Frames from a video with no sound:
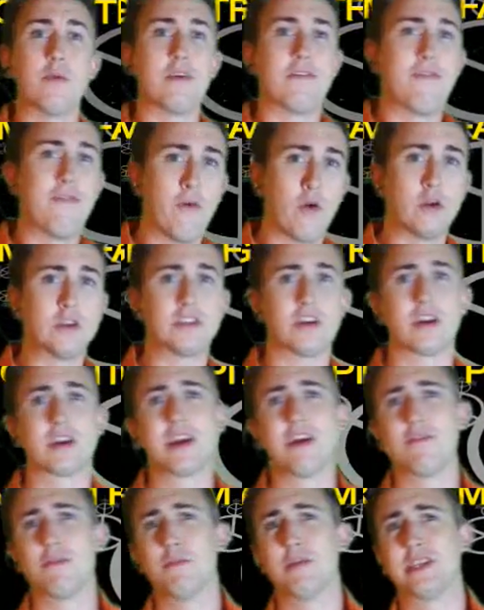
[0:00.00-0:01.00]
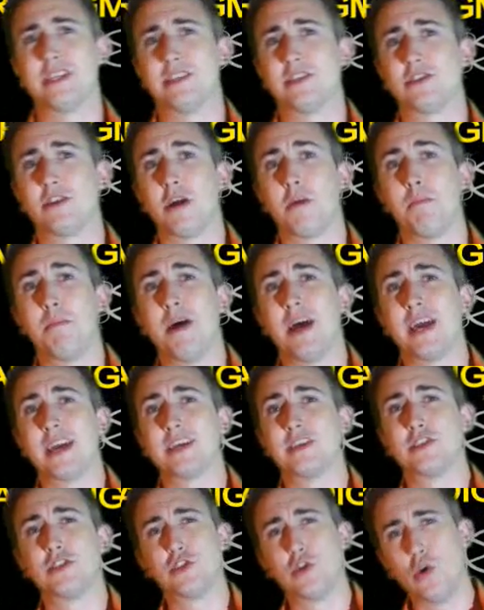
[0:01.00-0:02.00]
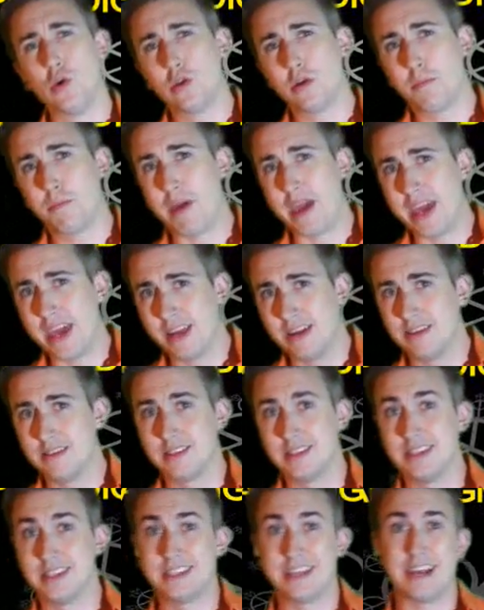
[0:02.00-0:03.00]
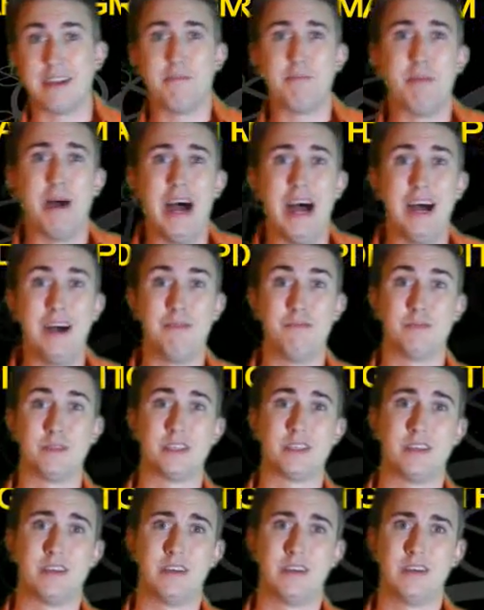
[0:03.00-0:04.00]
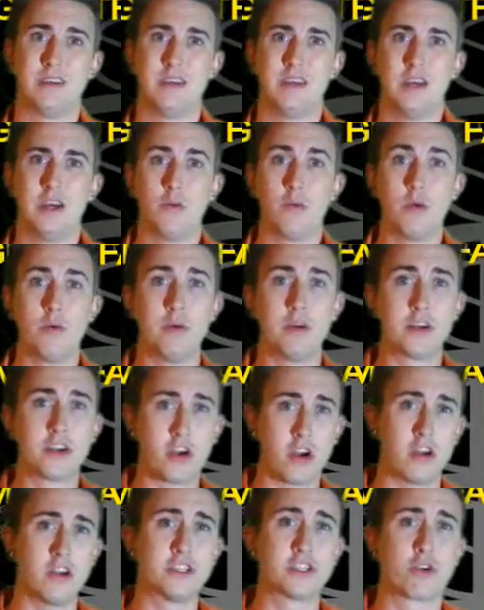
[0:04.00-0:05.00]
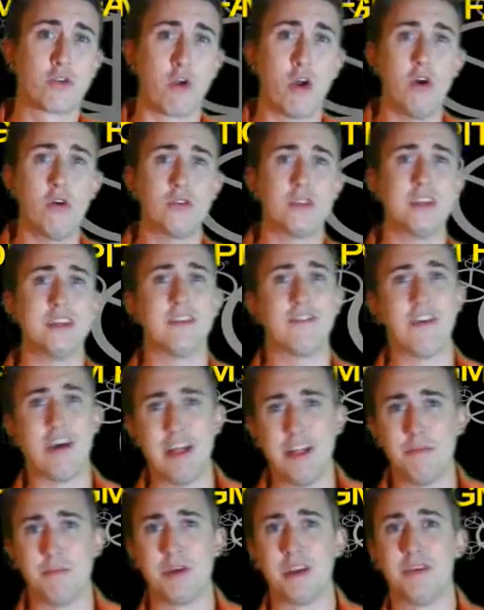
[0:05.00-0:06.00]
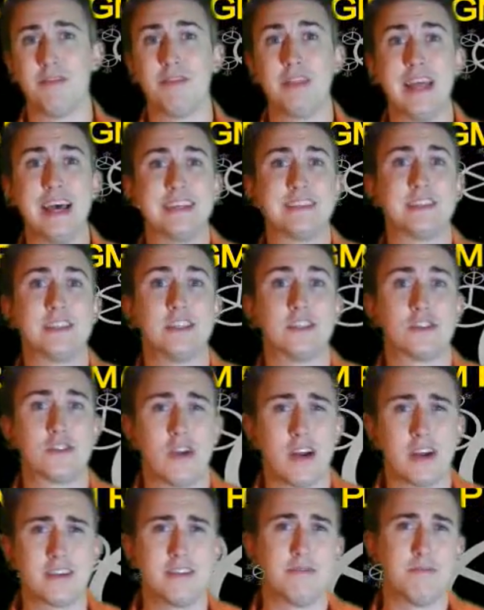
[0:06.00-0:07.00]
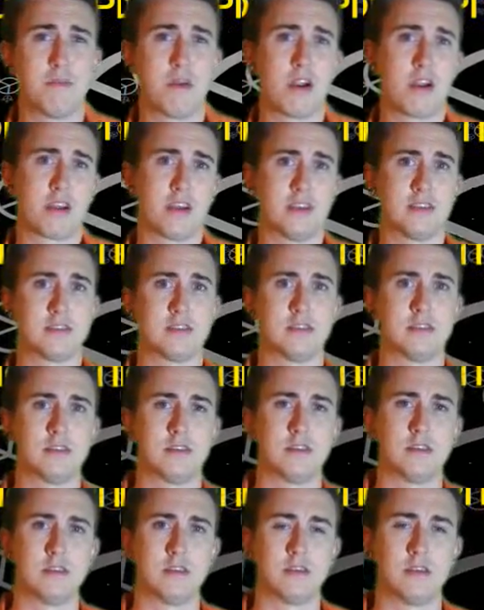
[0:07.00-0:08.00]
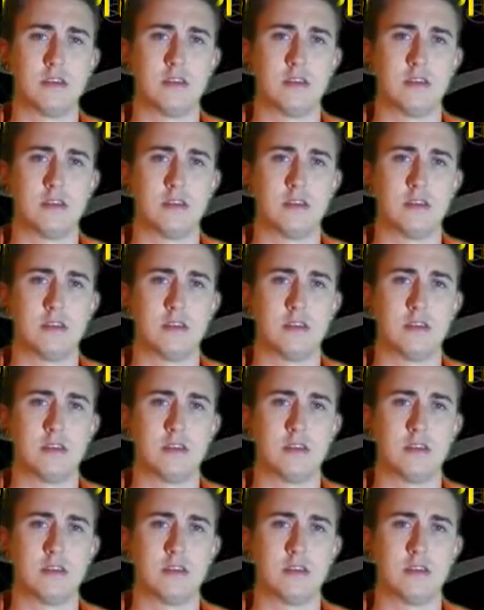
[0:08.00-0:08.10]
and we force our government to start buying solar panels instead of bombs, we will encourage growth and development of less destructive markets.